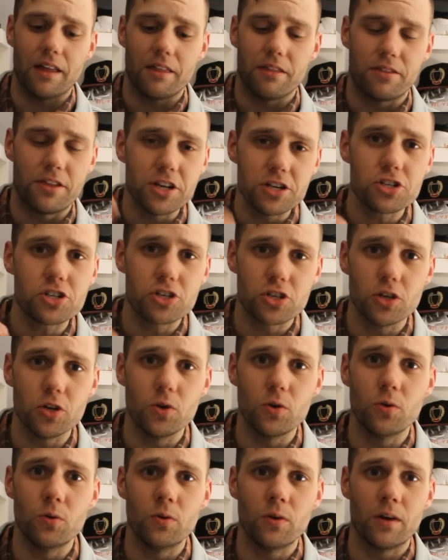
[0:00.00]
this
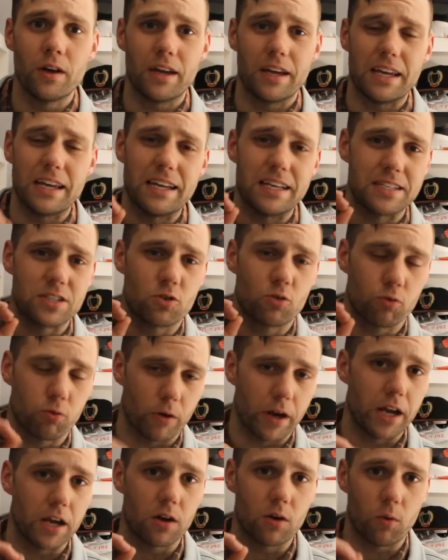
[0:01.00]
shoe is
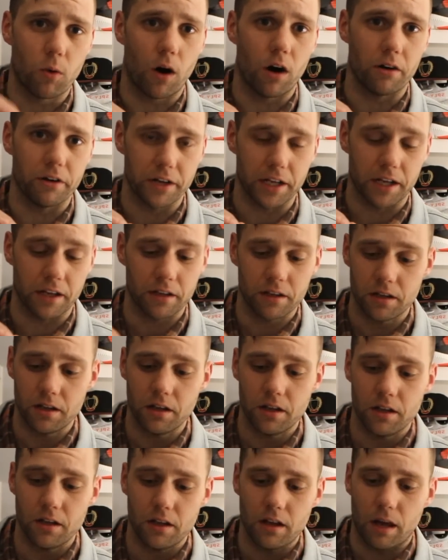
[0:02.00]
great quality.
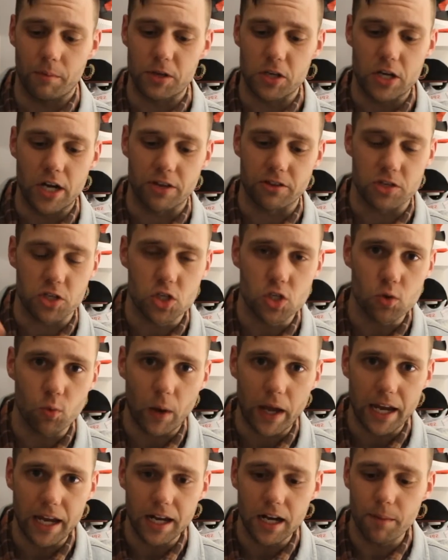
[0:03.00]
I mean, you got the
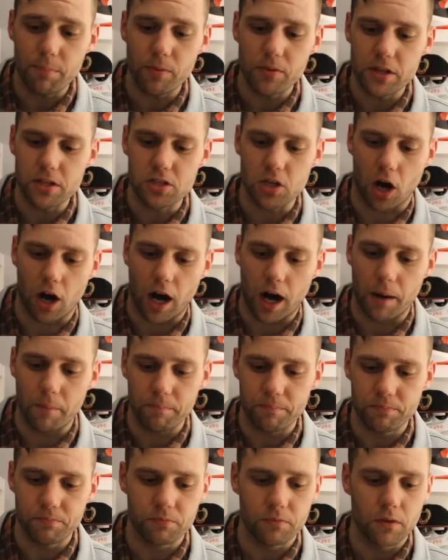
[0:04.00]
suede up on the
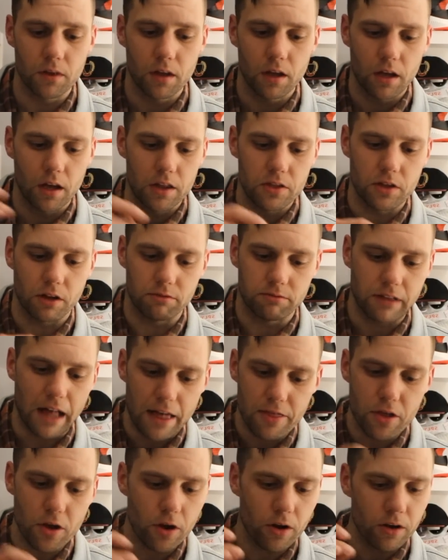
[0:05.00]
top, the
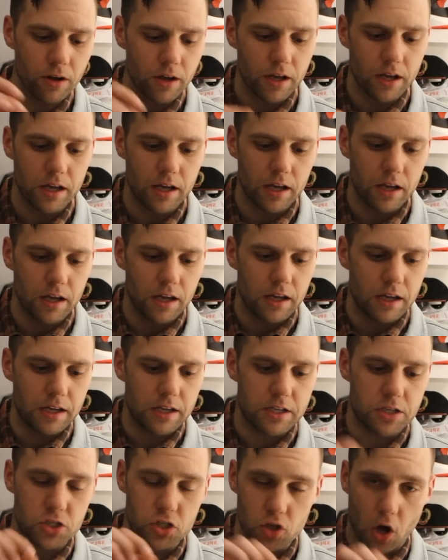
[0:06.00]
leather
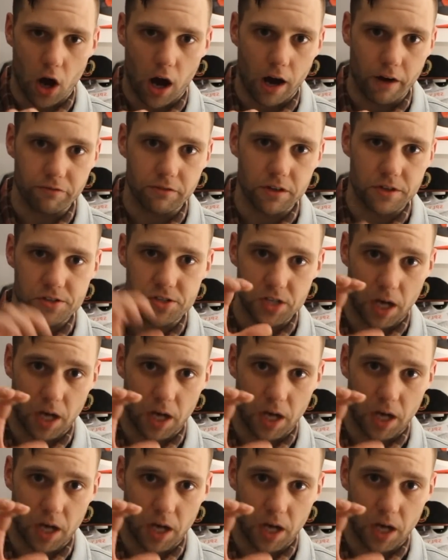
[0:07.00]
is soft and